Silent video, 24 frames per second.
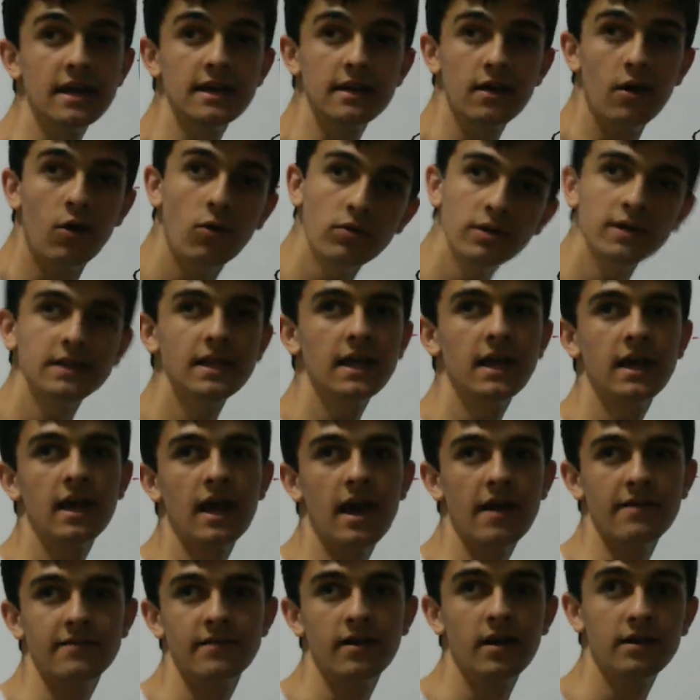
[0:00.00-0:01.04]
that only they
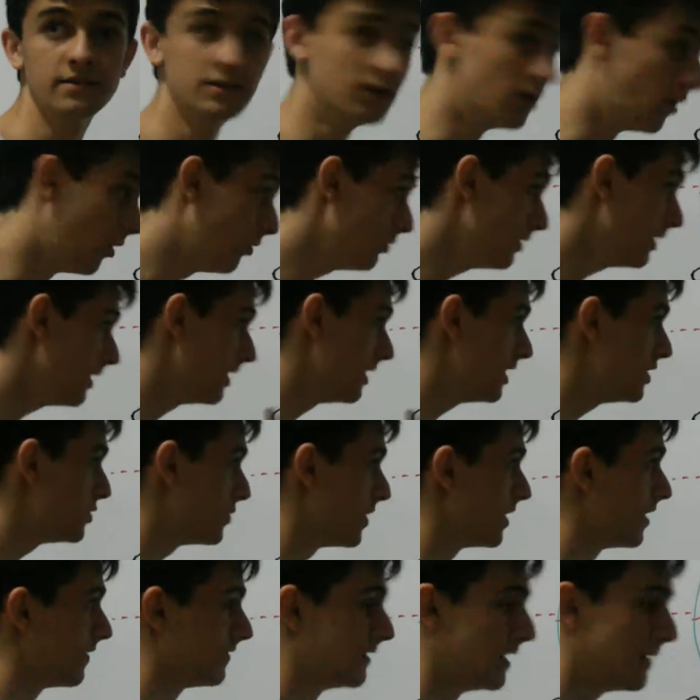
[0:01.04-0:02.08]
have, and only
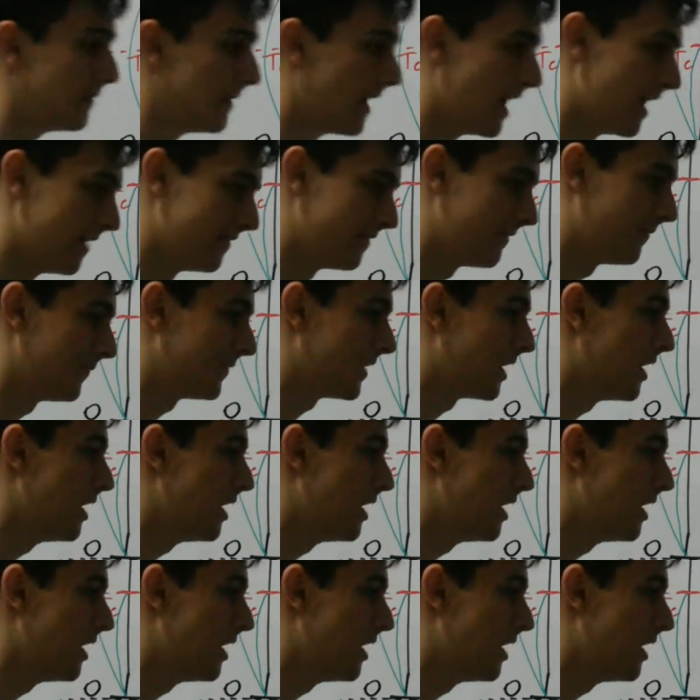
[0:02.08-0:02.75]
each one of them have.